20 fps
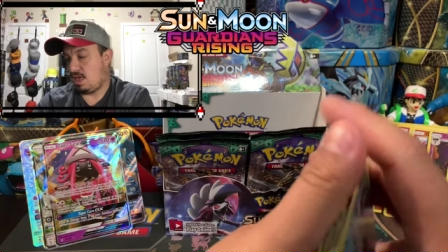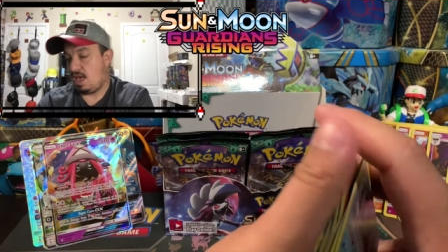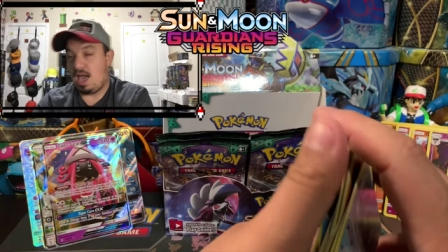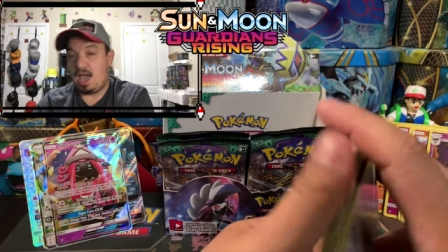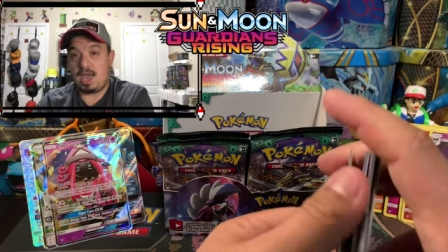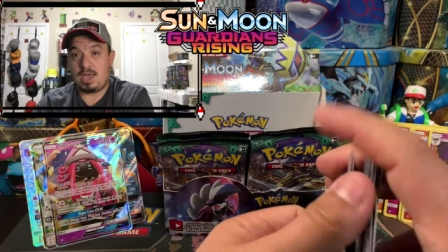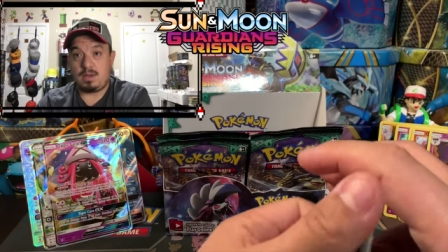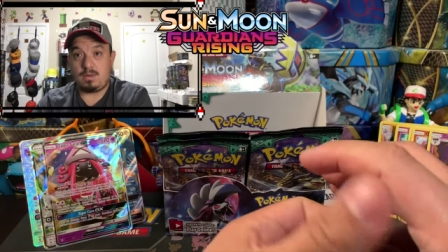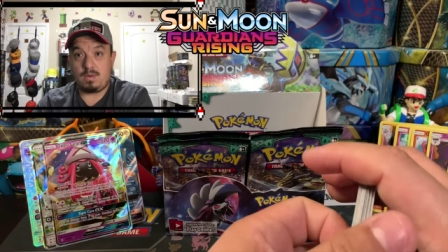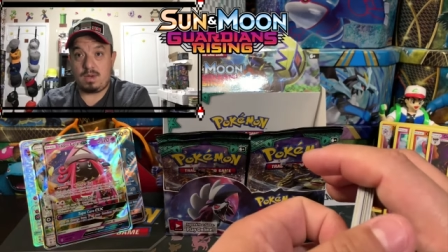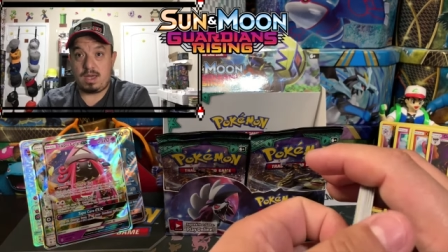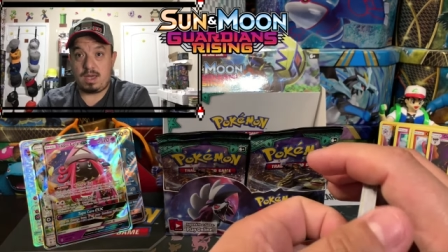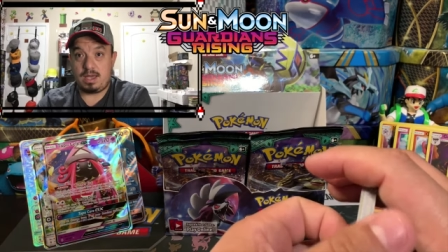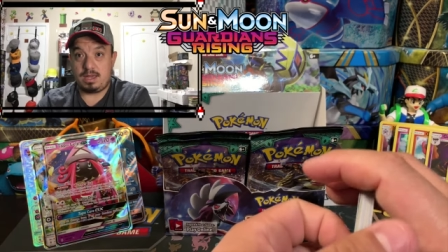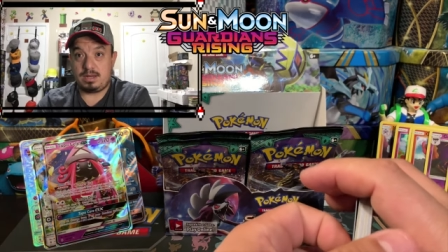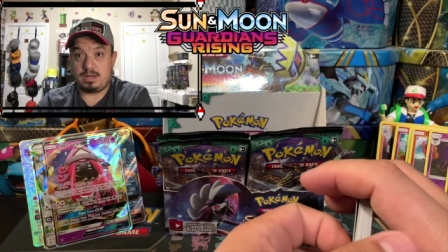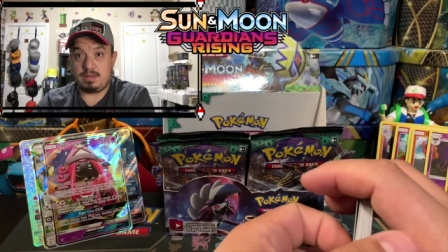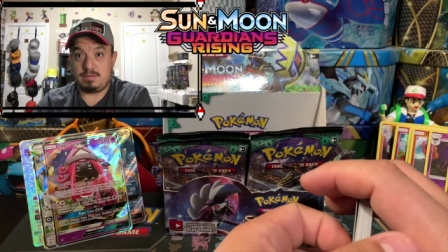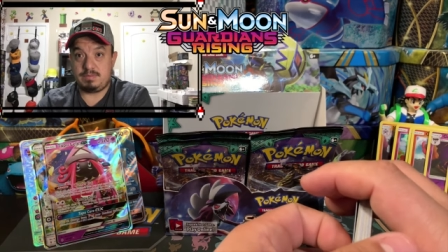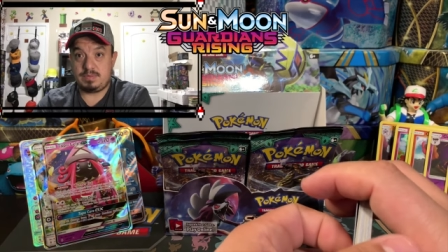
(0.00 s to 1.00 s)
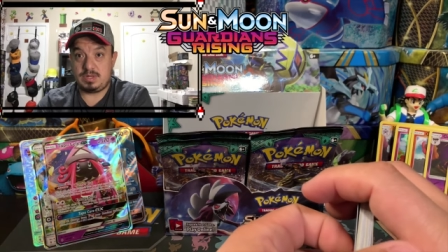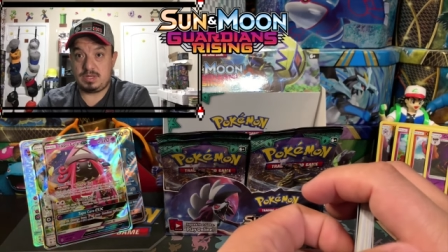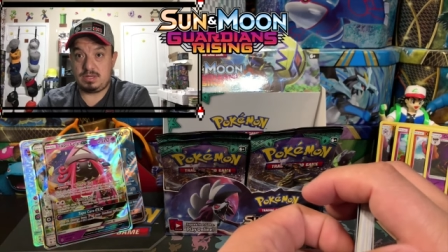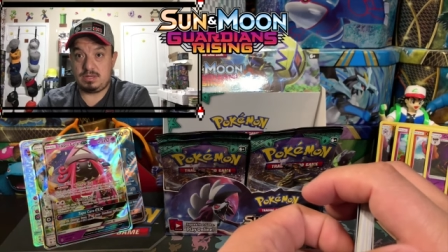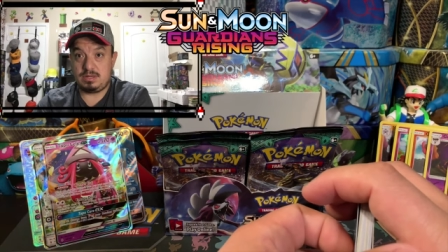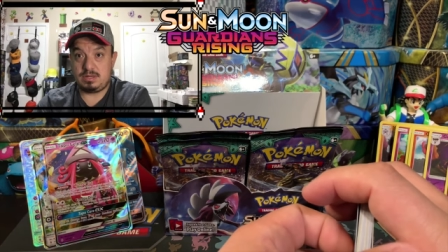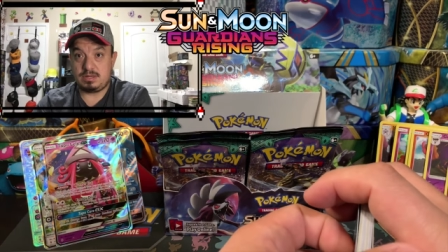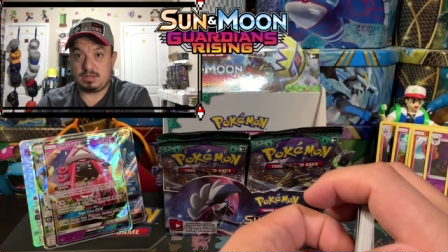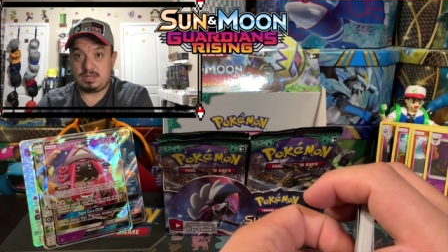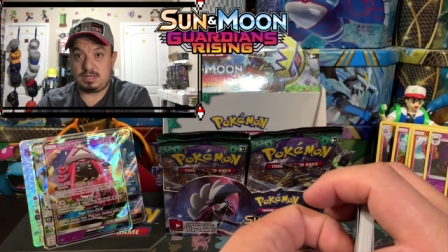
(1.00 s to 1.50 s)
I wanna
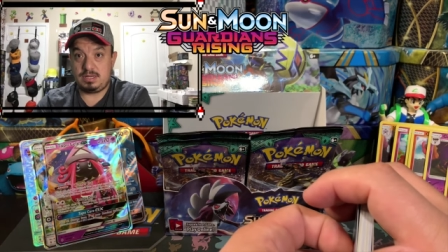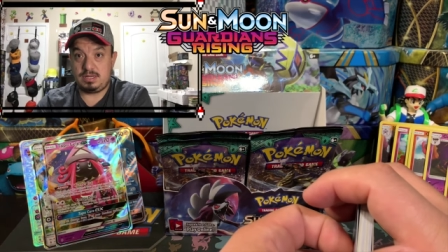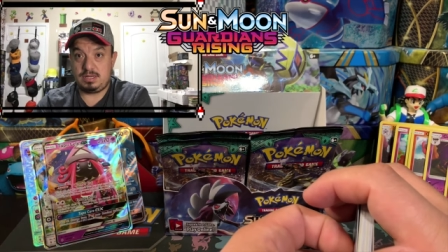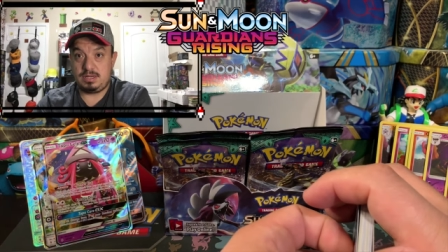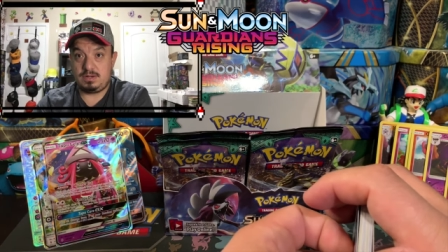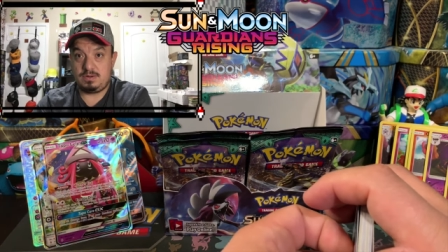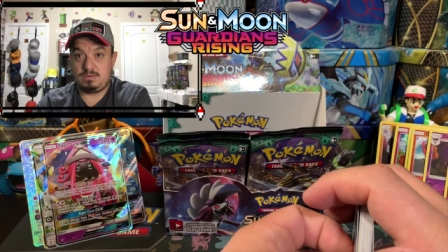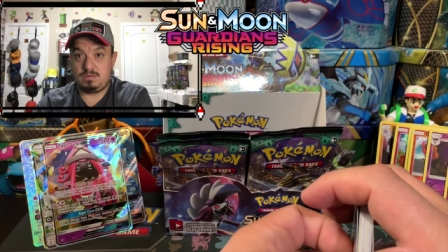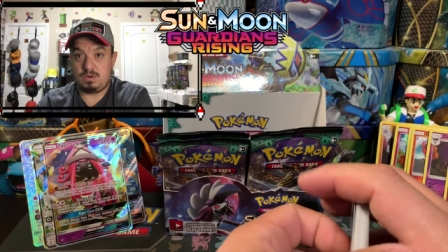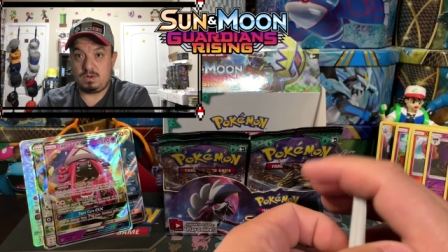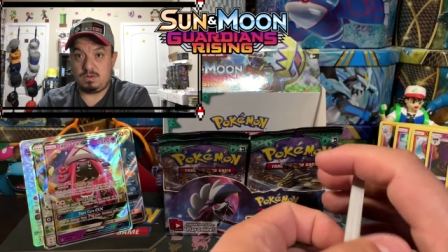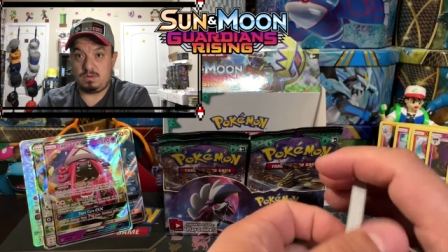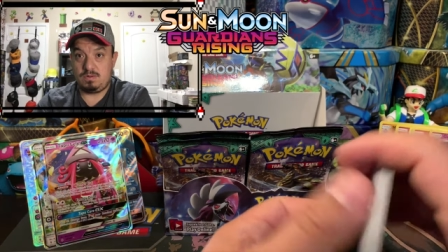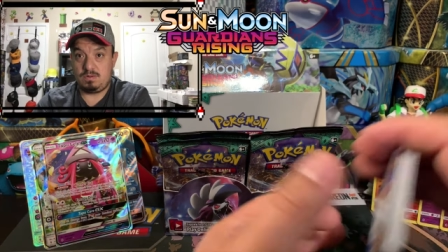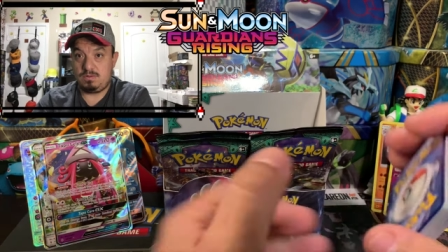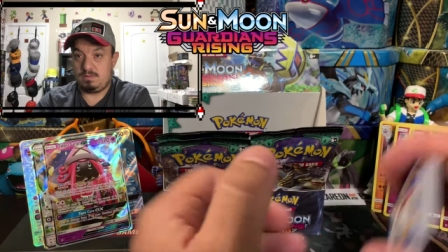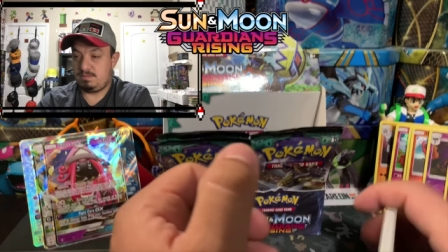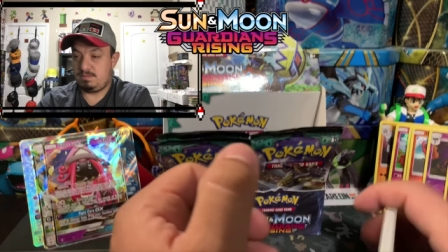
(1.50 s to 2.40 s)
be a hero.